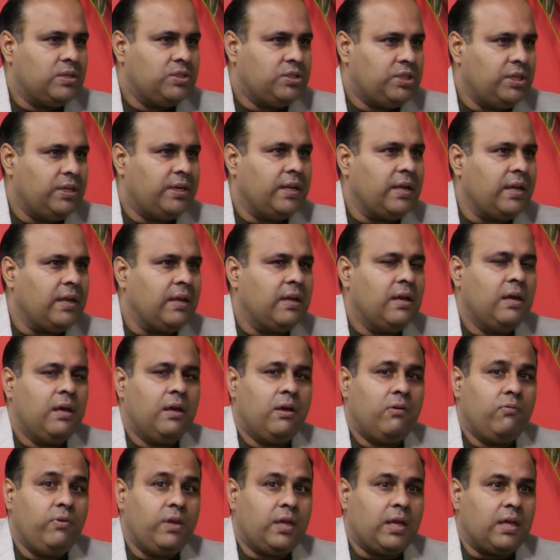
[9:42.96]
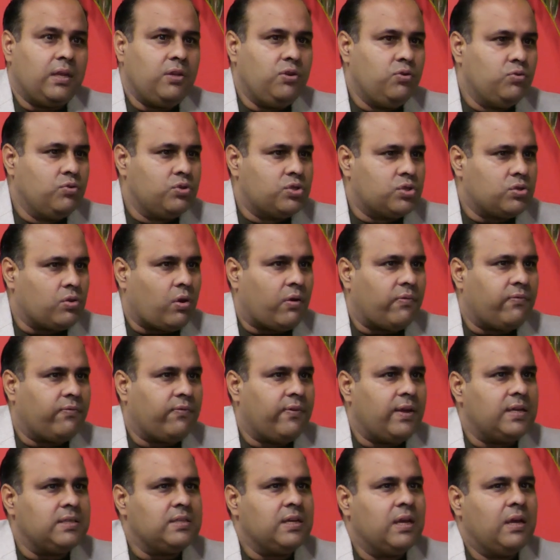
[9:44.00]
cheating. We can use
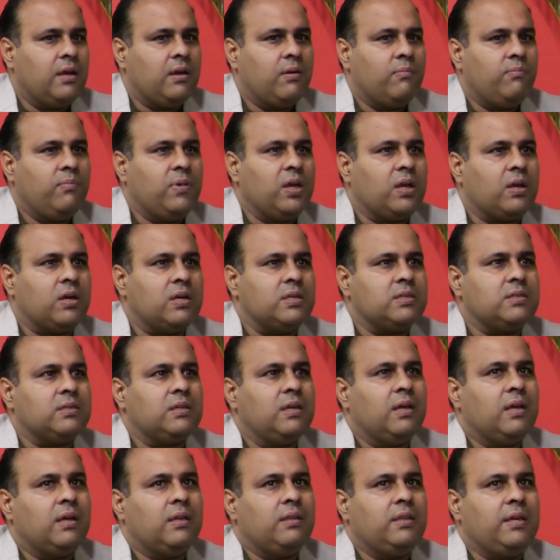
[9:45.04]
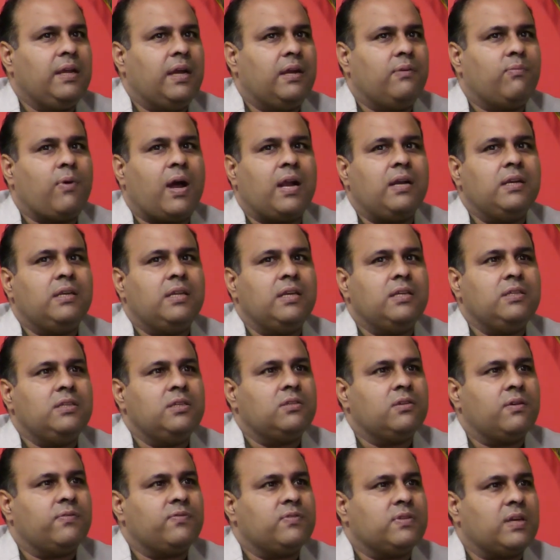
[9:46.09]
softwares, because the
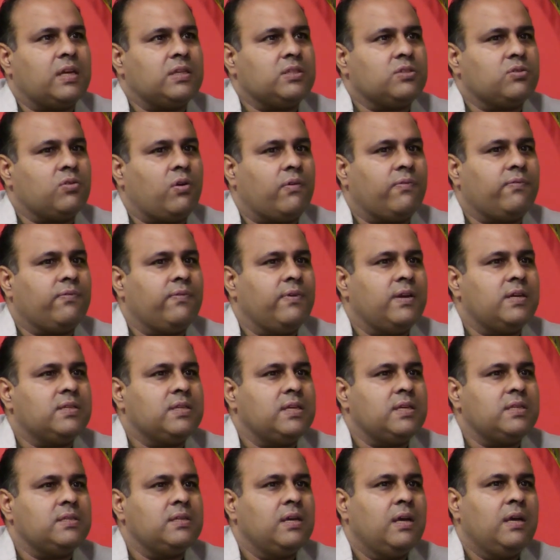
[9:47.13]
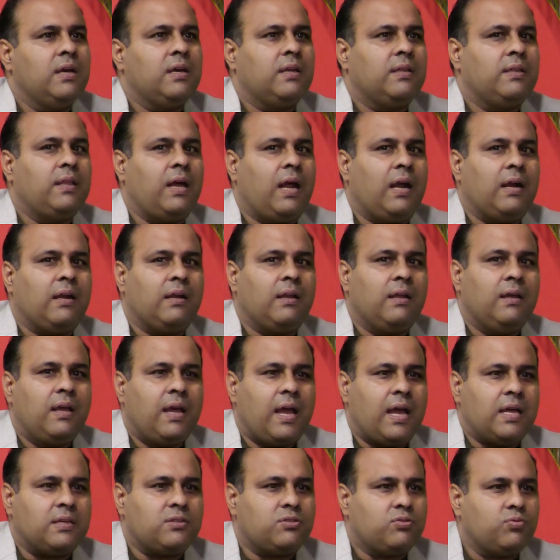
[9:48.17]
advantages of such softwares is that
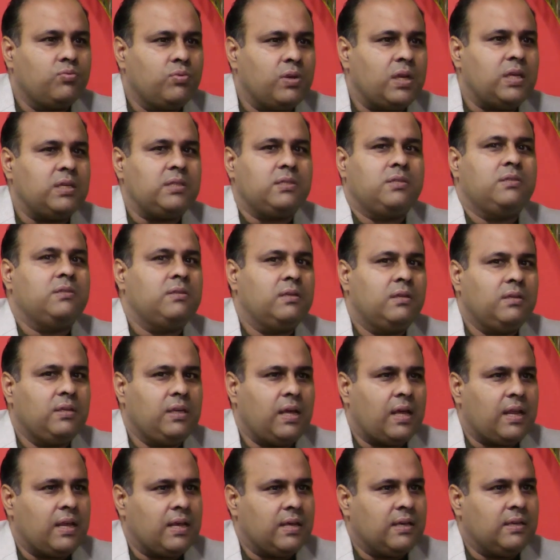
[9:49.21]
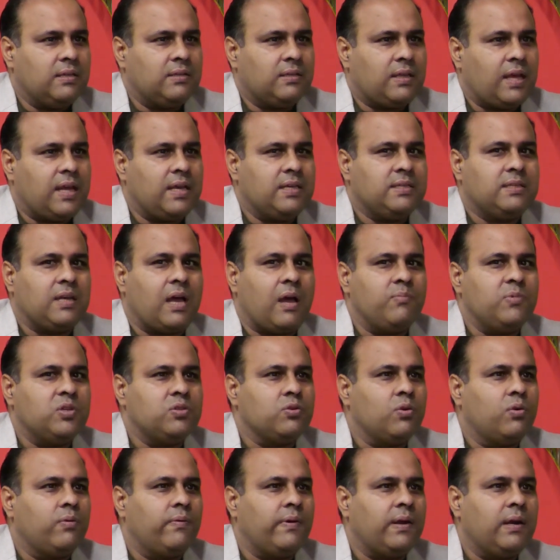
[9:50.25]
as soon as the exam is
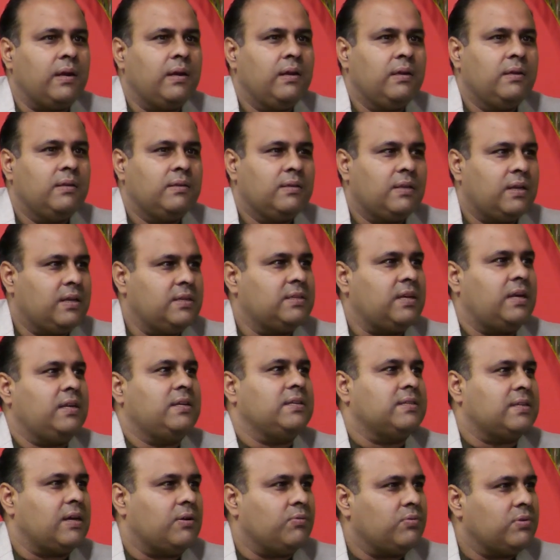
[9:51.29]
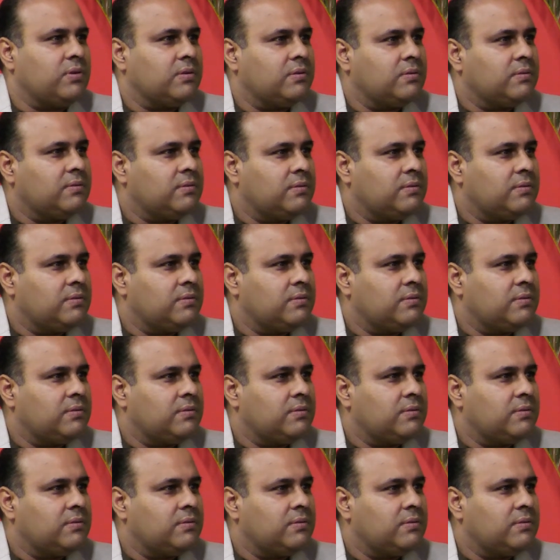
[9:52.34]
over, the result is out.